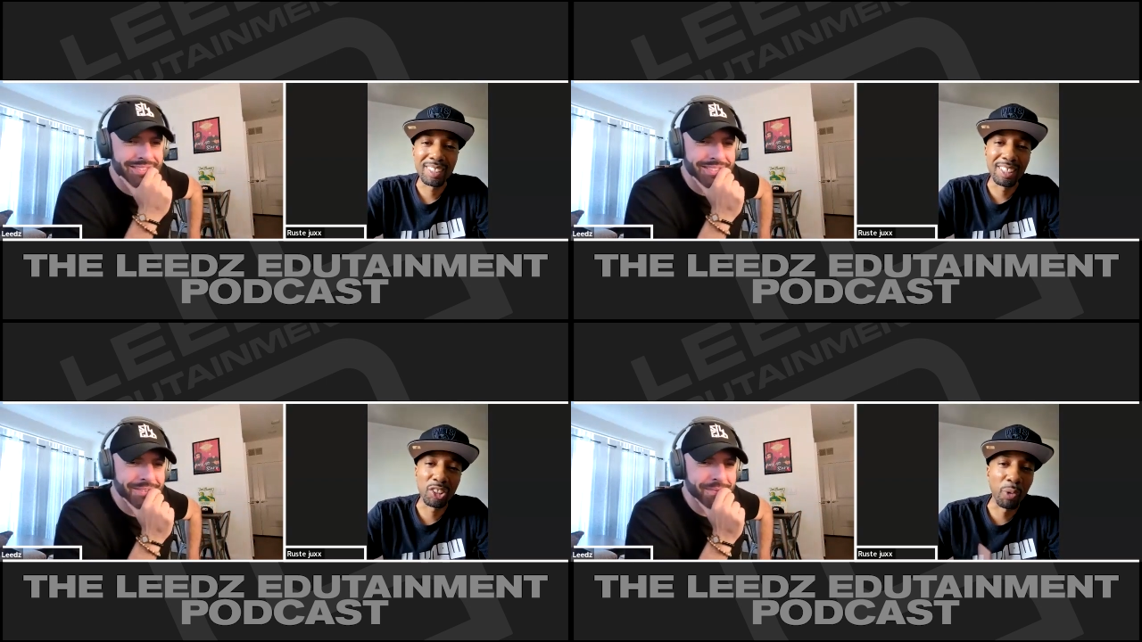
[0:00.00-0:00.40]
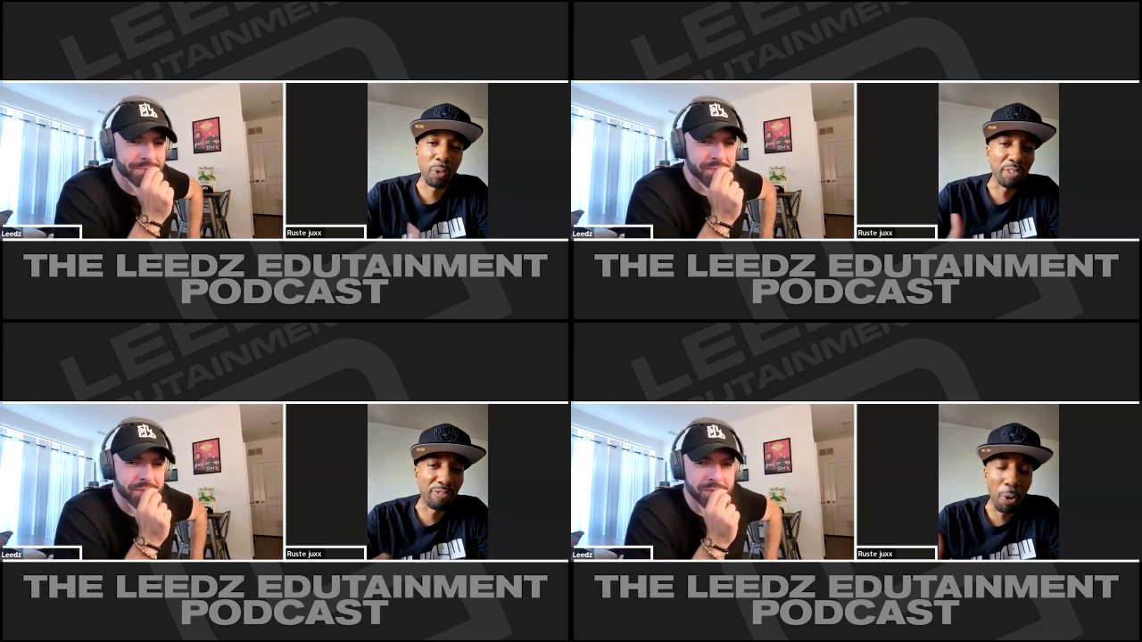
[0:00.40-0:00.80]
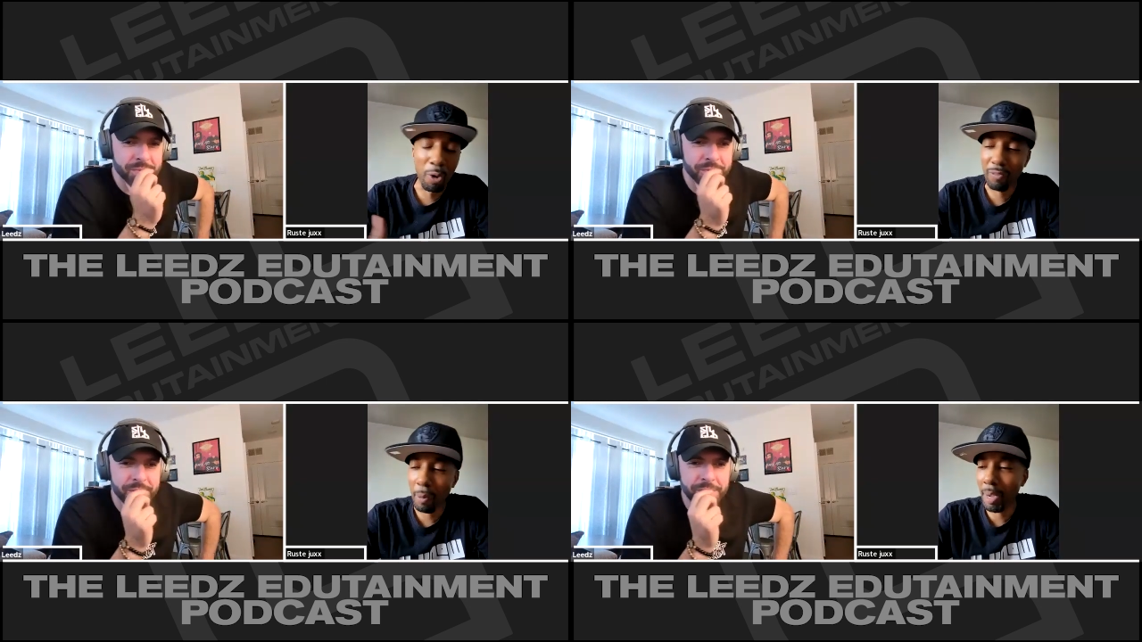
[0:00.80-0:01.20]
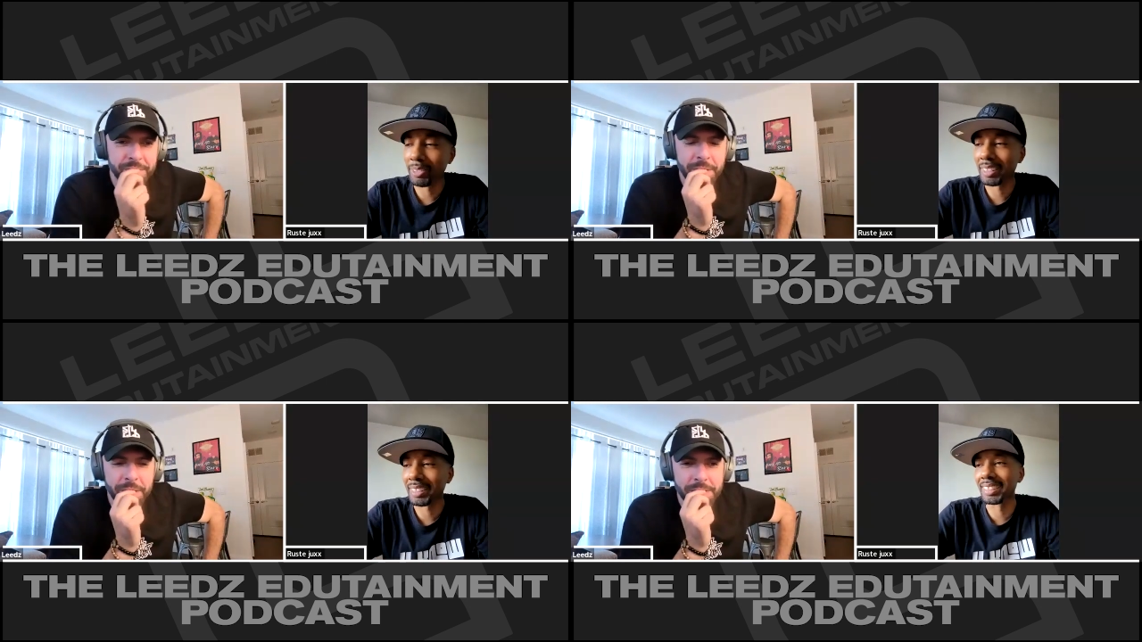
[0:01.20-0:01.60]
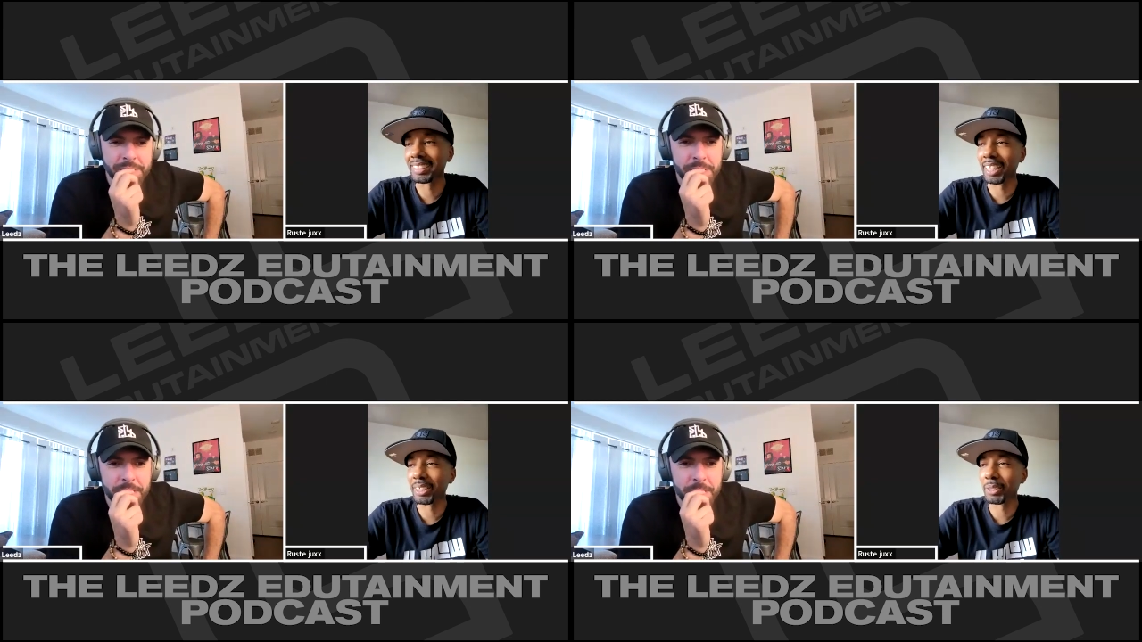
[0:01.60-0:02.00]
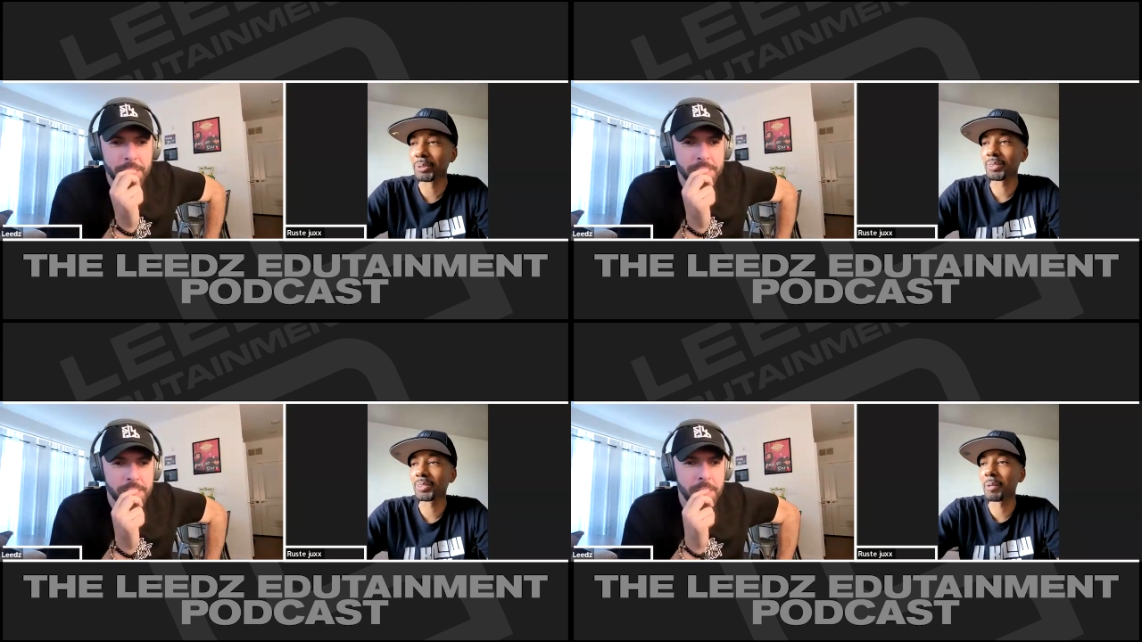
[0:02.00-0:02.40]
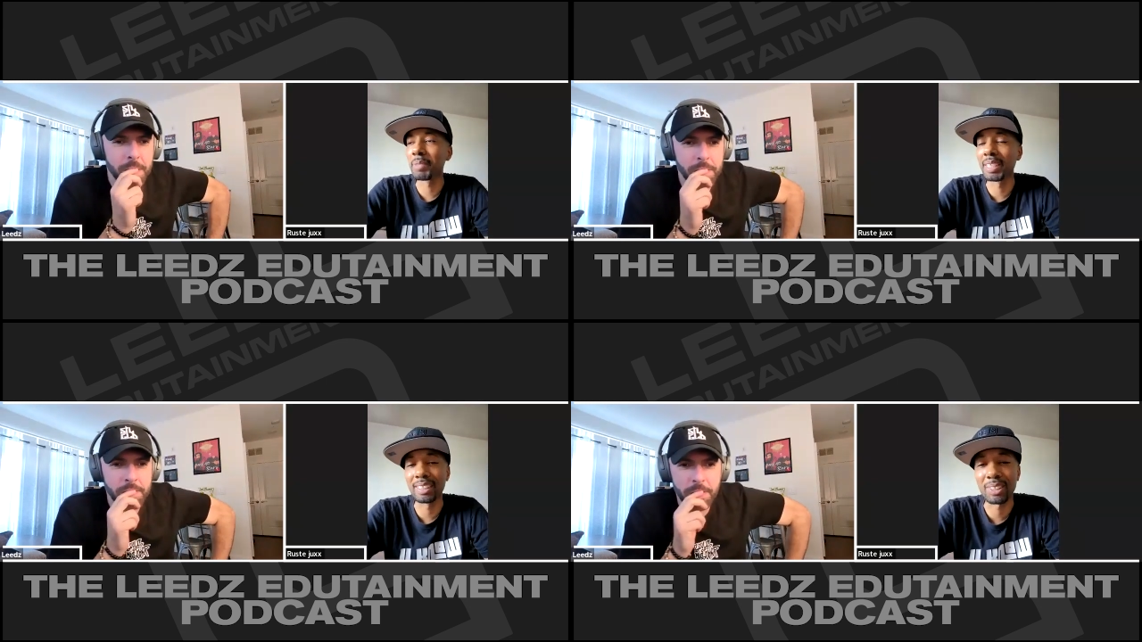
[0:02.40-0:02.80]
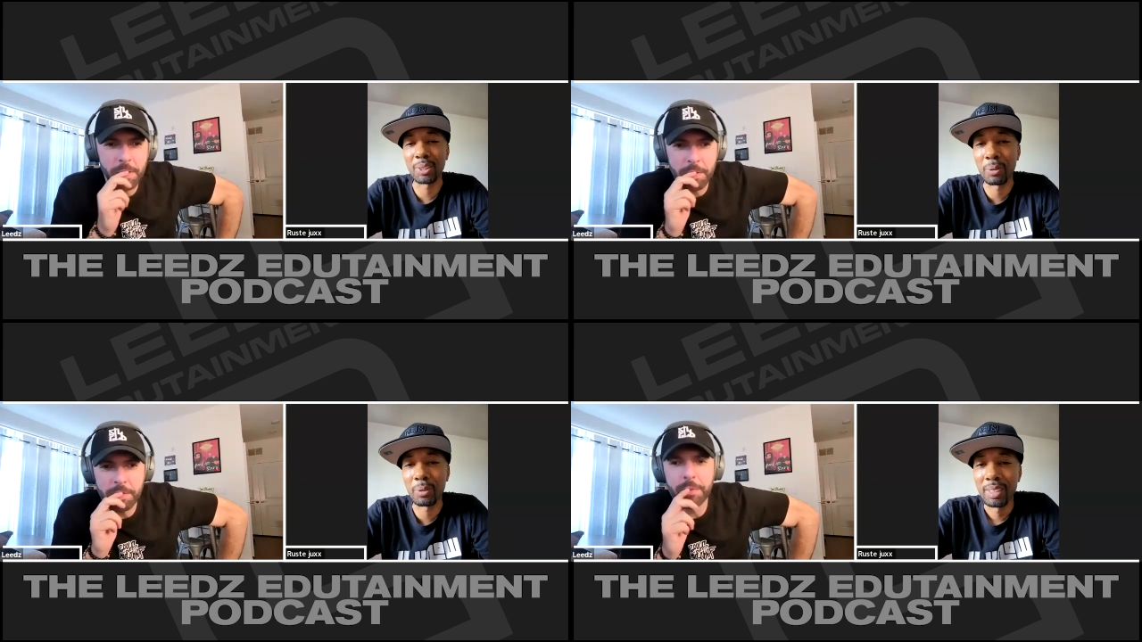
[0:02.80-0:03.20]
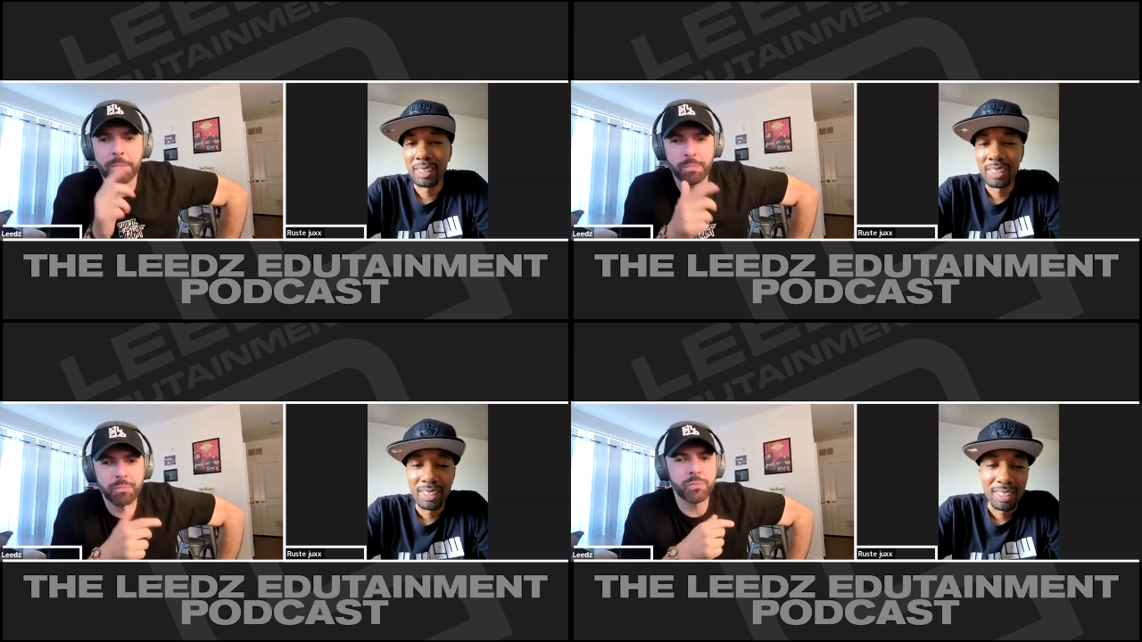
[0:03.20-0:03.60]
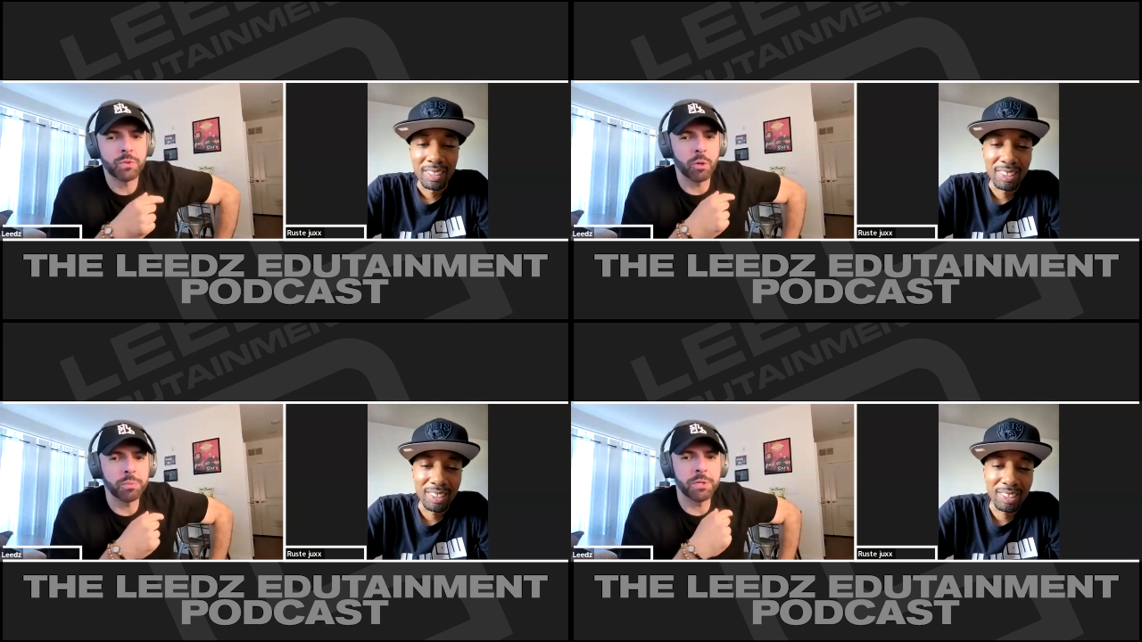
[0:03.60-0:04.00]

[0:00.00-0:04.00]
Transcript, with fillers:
Speaker 1: And the 24th, on am out in San Diego, you know what I mean? So Don't